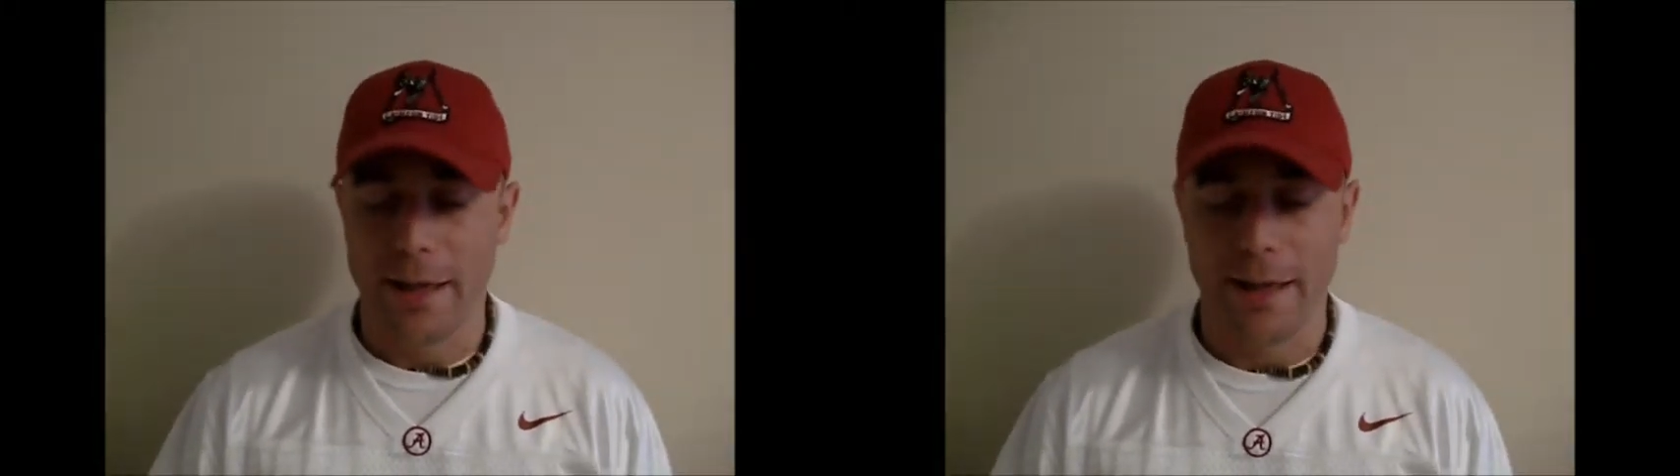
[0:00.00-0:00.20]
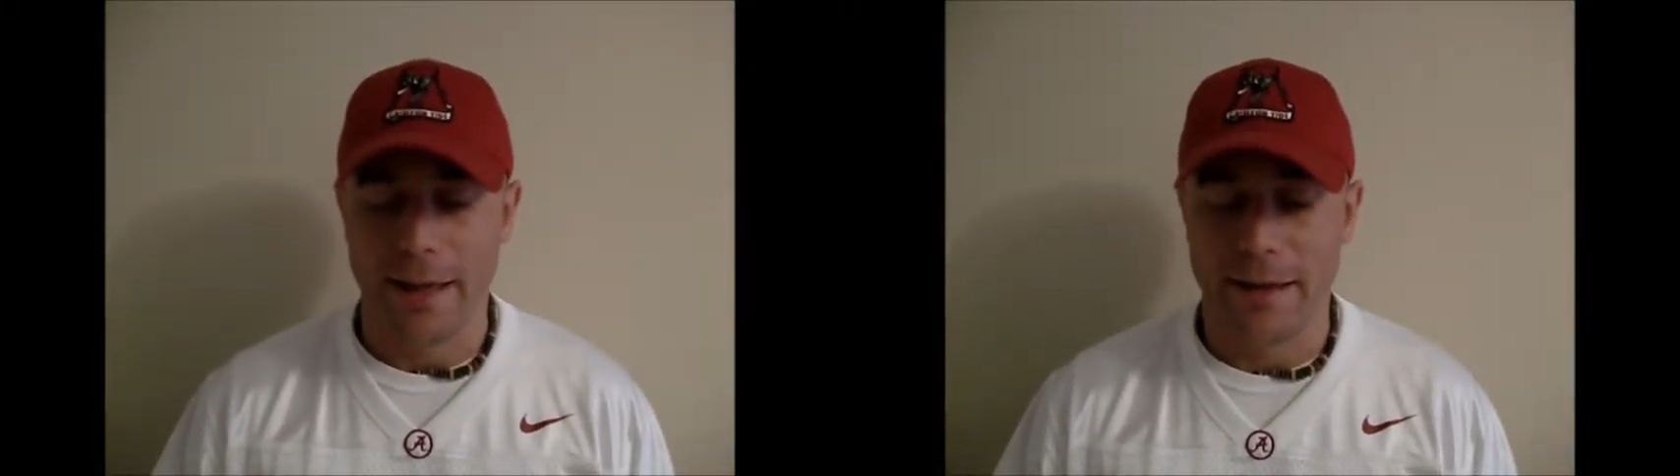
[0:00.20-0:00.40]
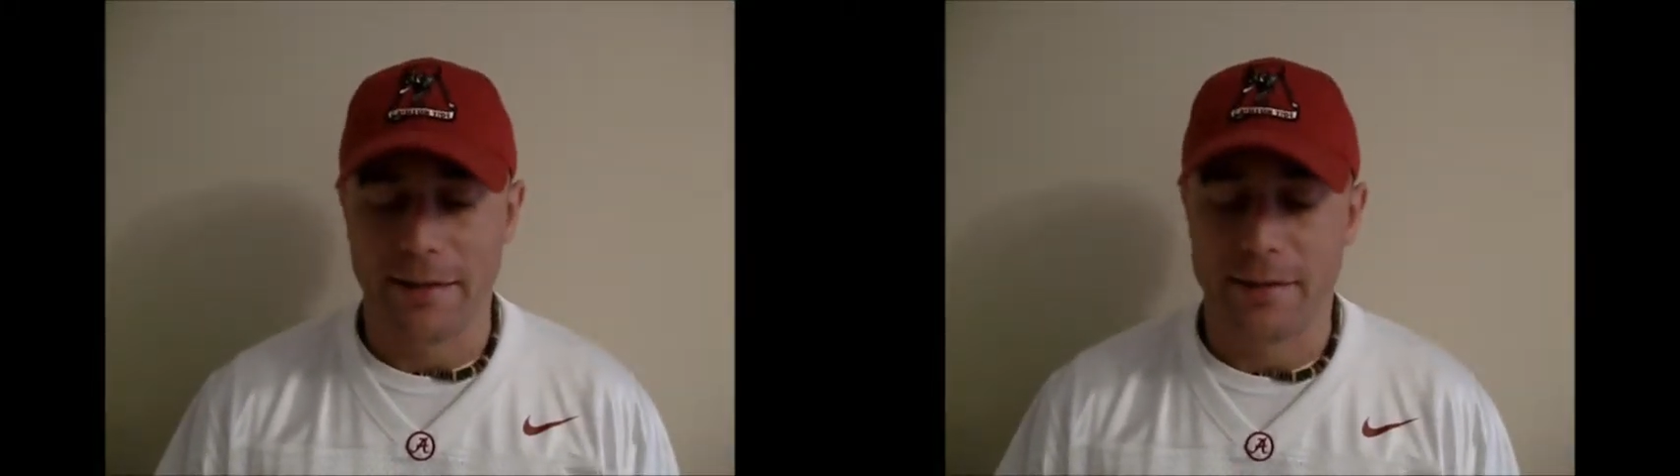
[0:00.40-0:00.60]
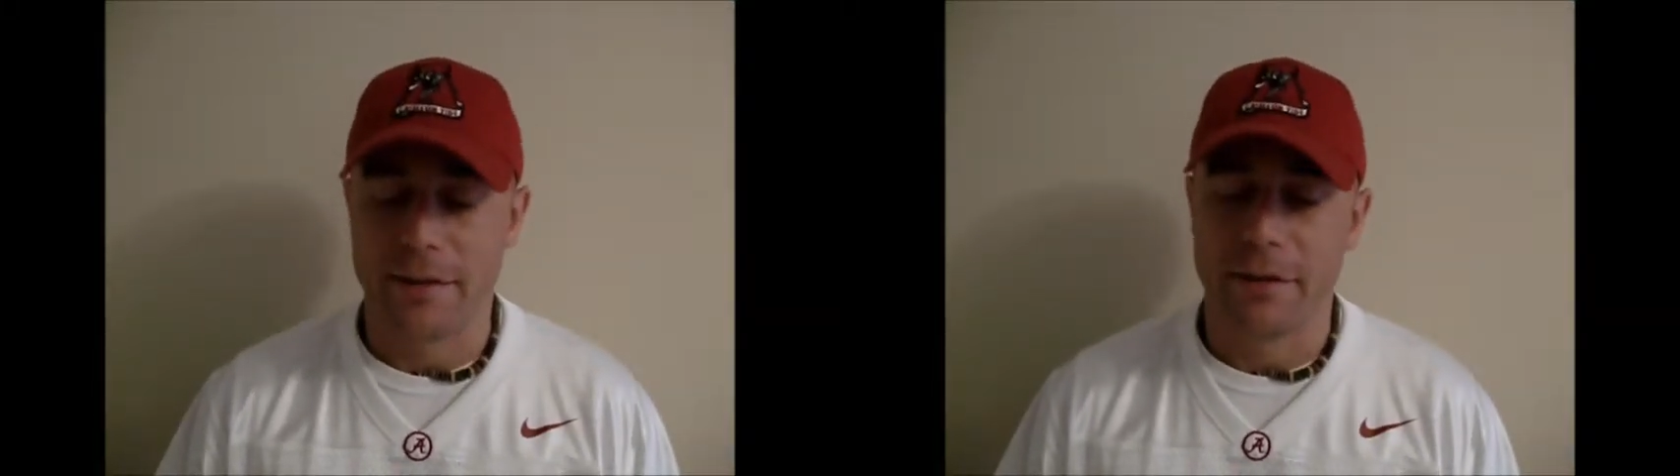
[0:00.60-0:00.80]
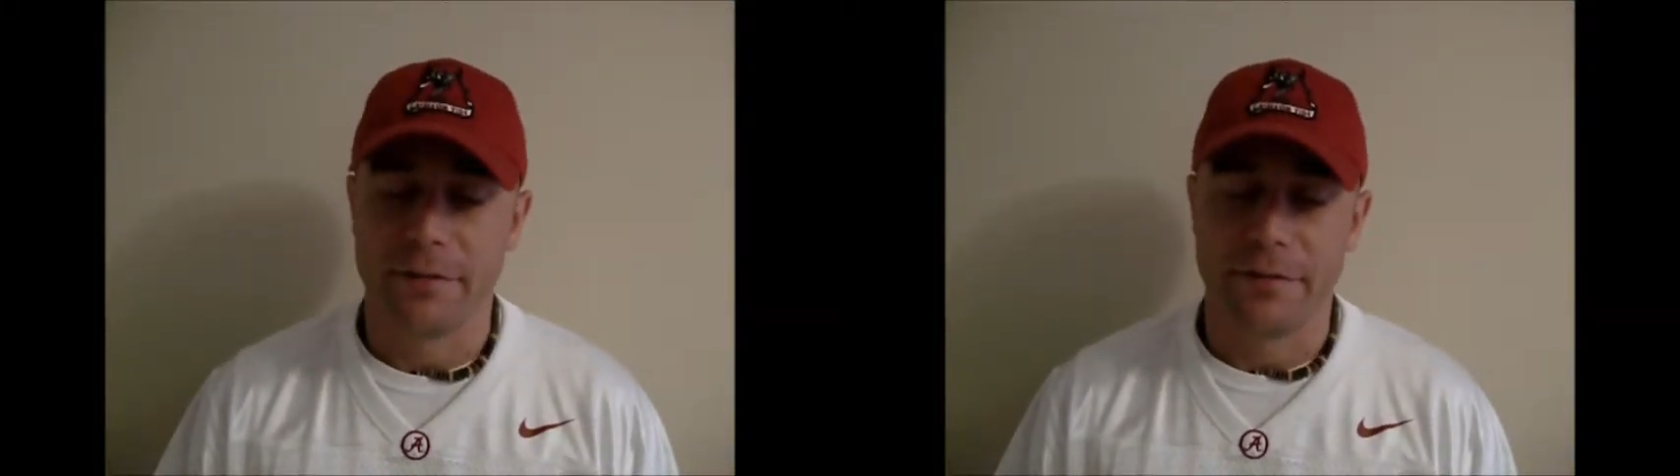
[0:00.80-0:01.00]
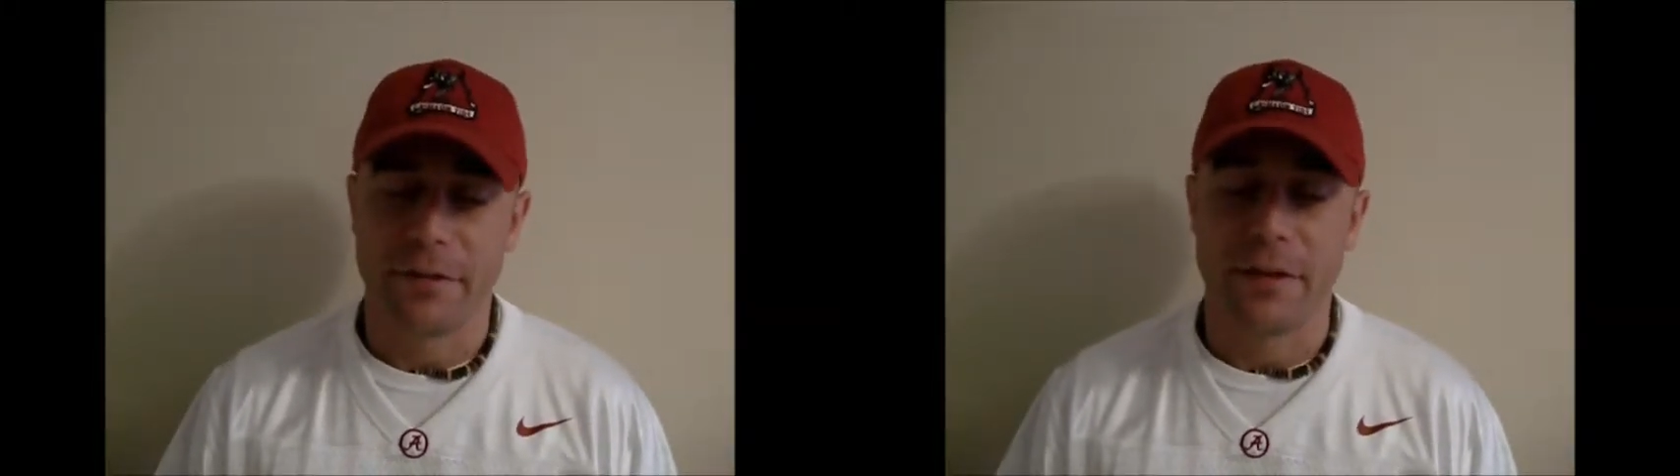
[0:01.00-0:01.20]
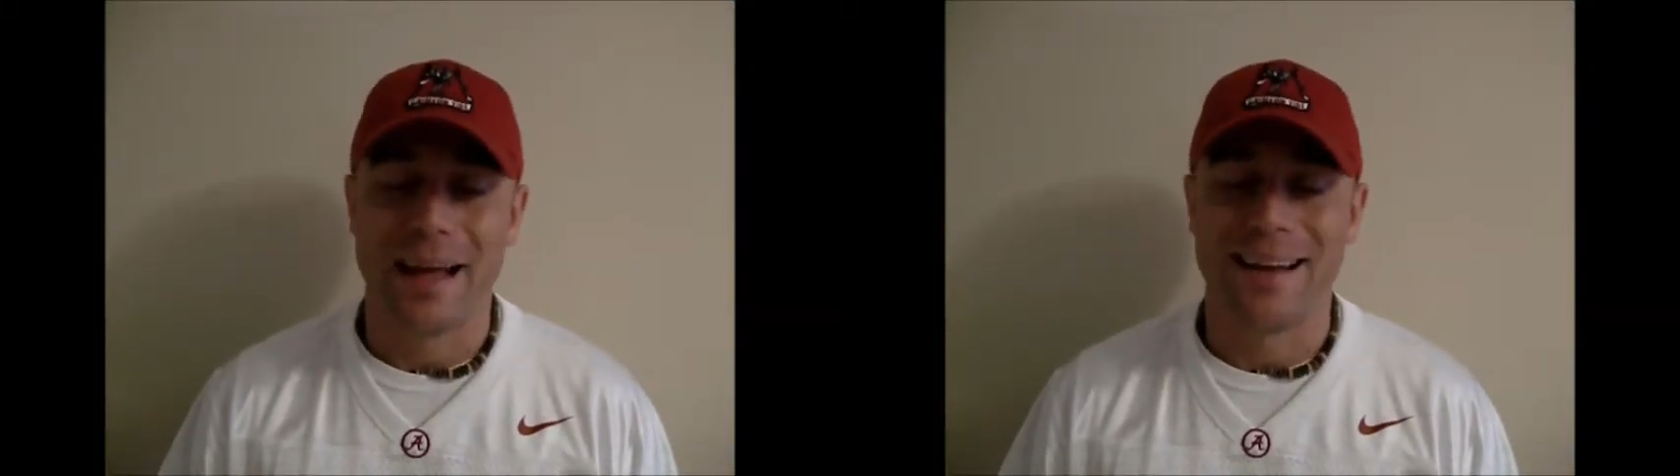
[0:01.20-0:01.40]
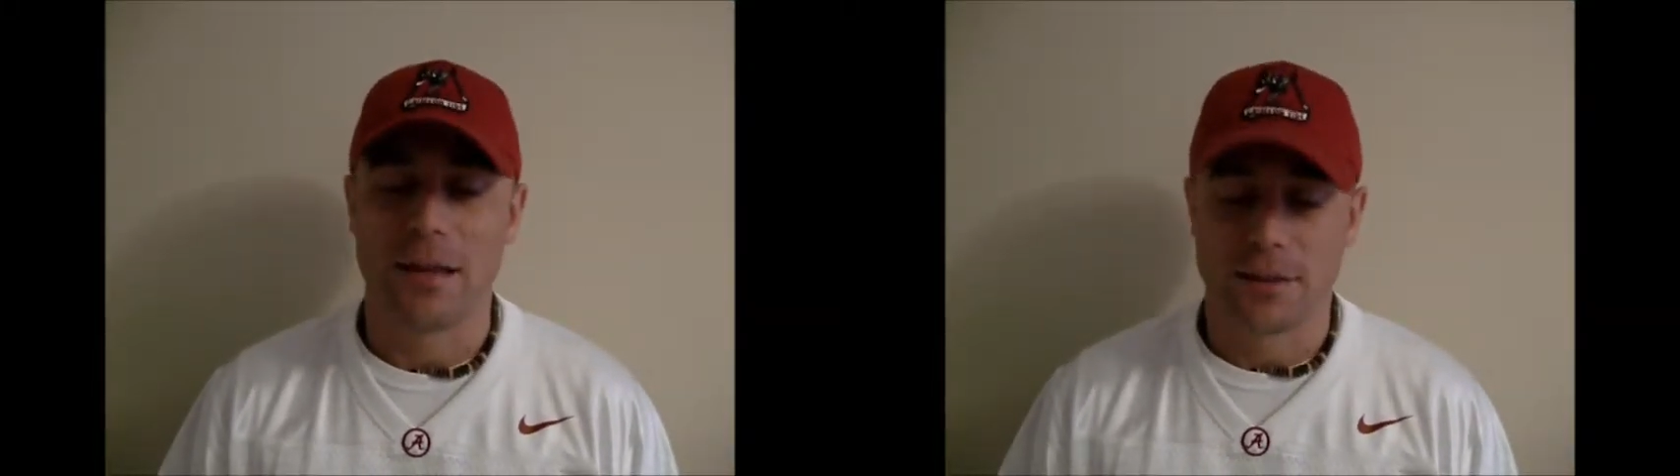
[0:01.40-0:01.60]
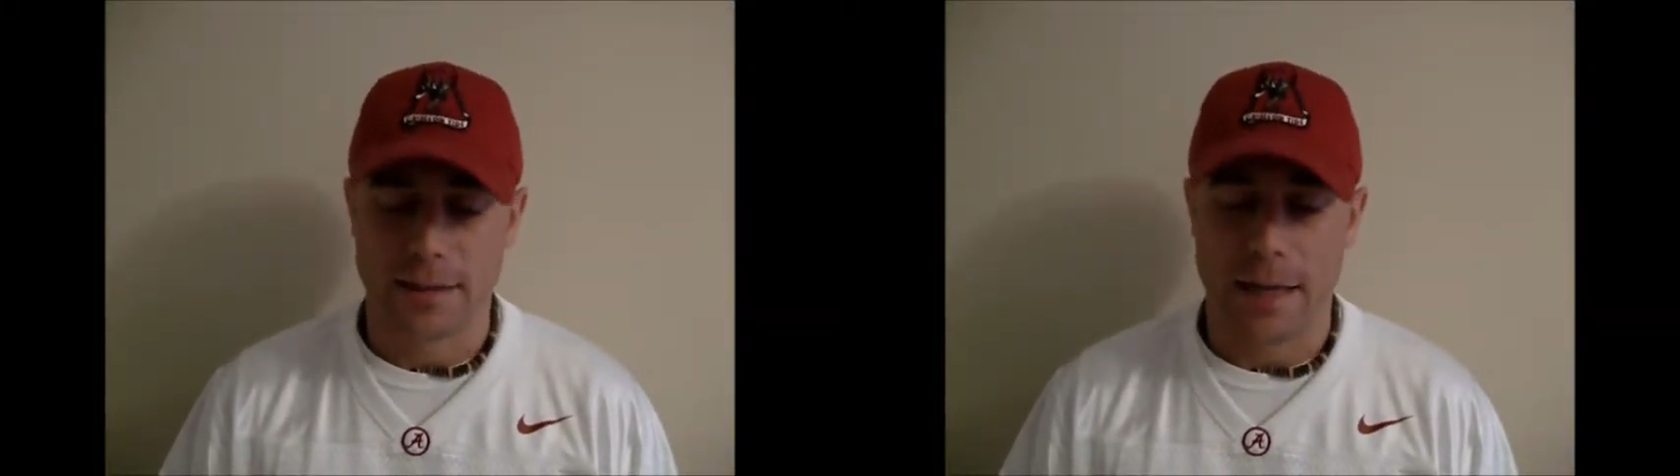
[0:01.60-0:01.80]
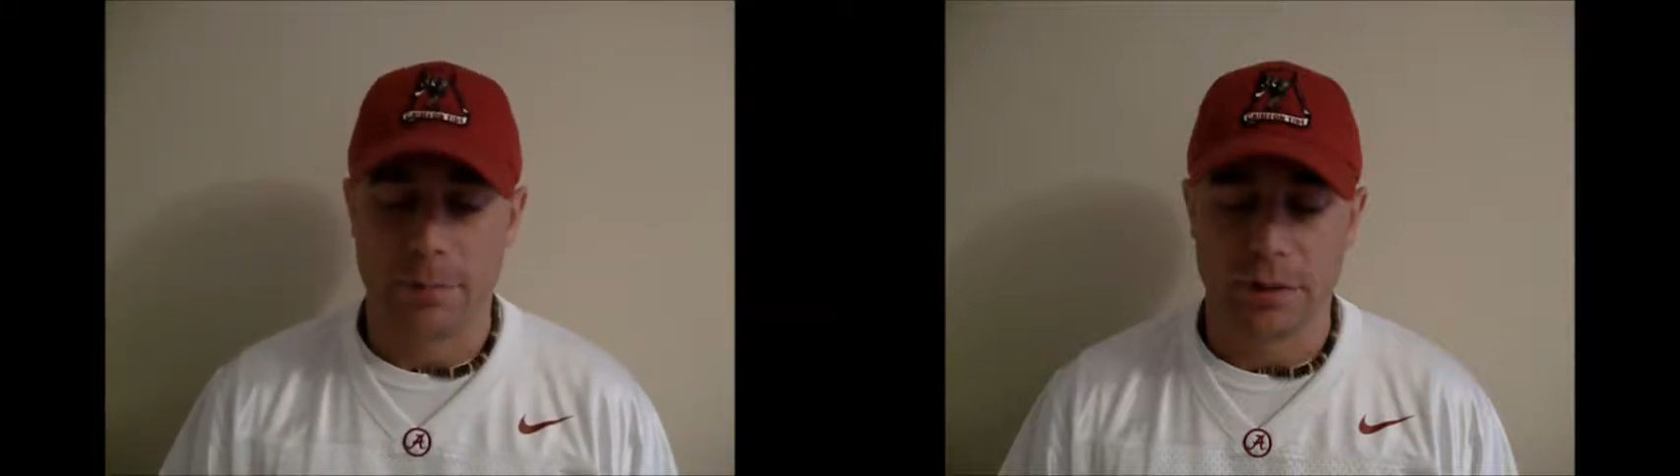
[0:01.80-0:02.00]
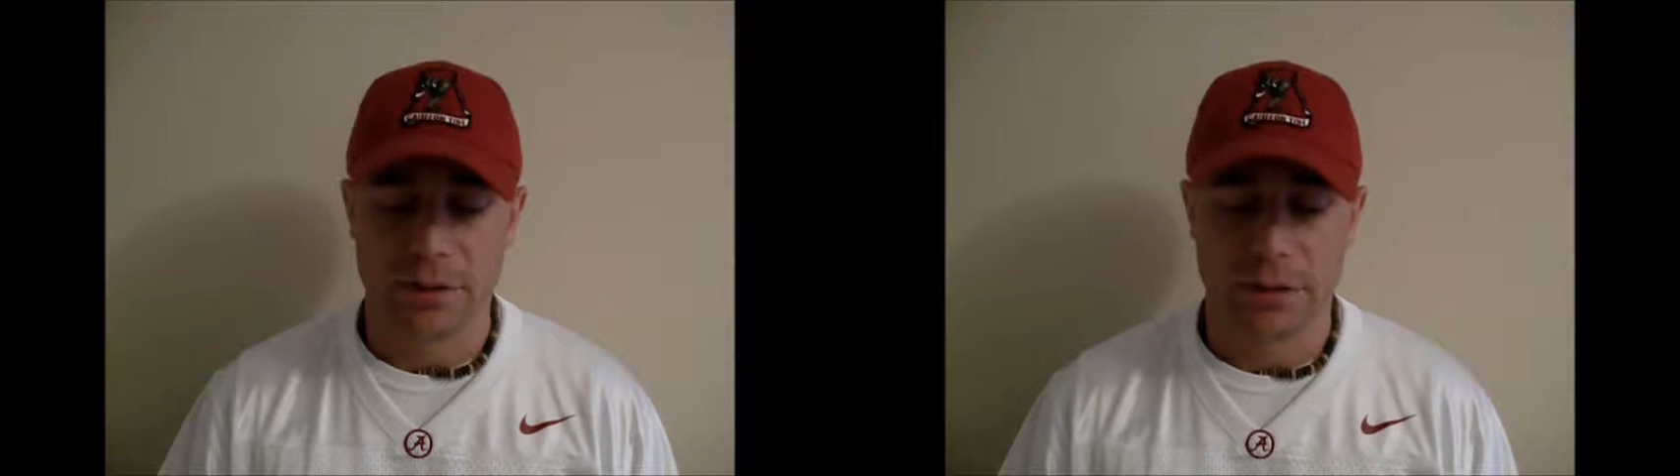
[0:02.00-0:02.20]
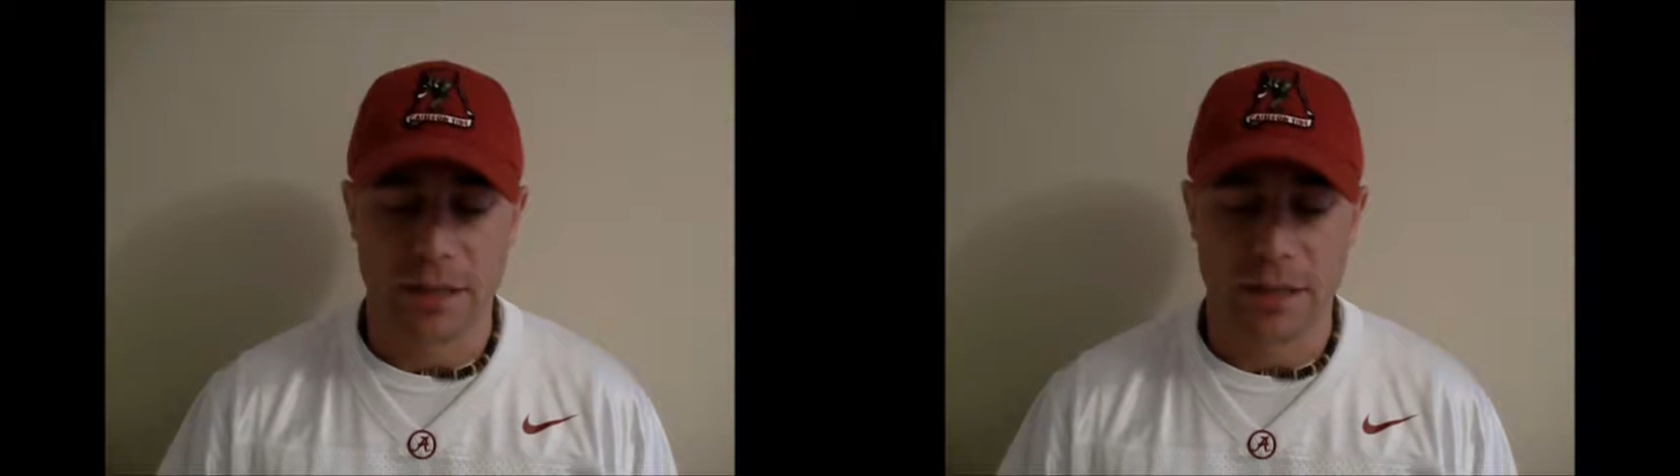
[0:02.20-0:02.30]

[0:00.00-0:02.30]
and they're not established